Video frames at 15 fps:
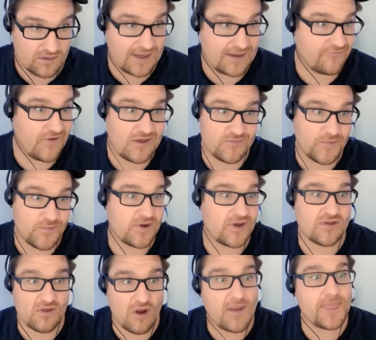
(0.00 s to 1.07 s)
Like Facebook
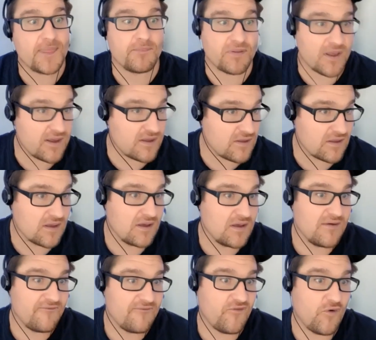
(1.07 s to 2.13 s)
is not the place
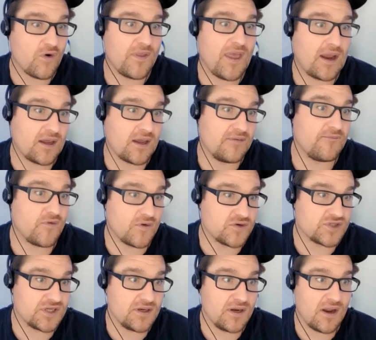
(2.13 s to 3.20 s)
for that
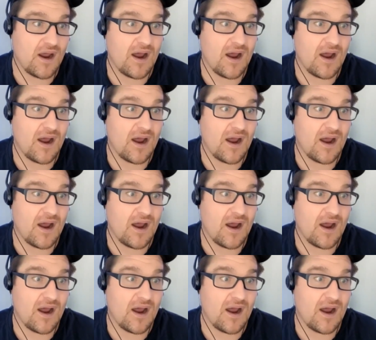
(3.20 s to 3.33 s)
conversion.